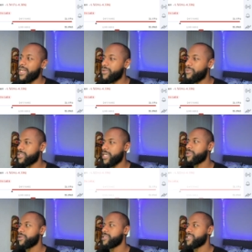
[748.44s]
levels that
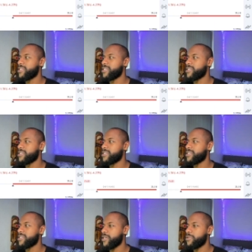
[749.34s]
I was looking to
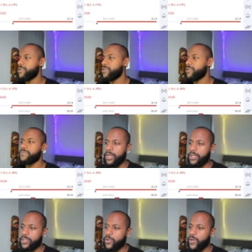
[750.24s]
sell.
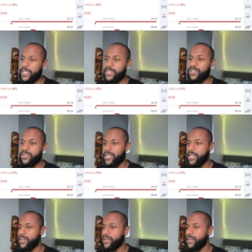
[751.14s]
So as you can
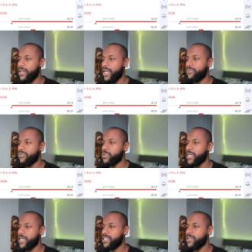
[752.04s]
see, the level
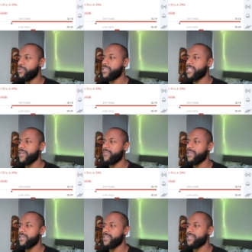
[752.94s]
is actually
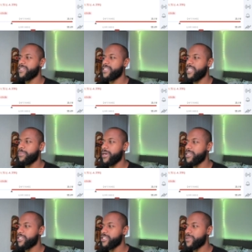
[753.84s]

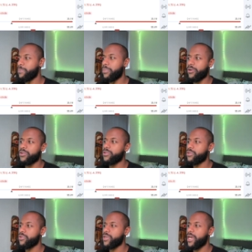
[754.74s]
47.60, but it just
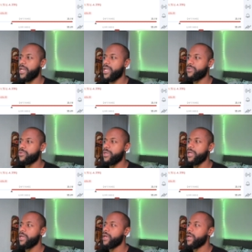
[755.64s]
broke through that
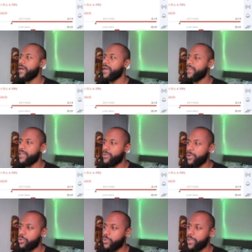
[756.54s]
level and
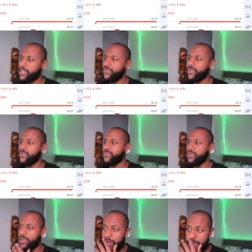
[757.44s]
then went all the way to
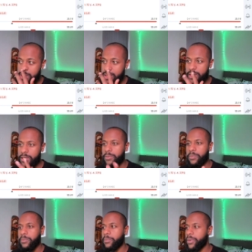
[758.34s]
$54.
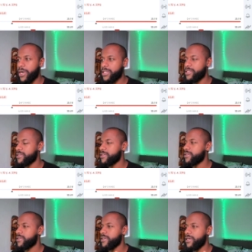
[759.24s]

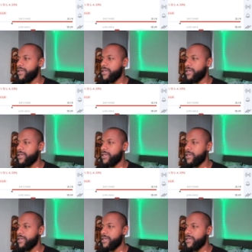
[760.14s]
But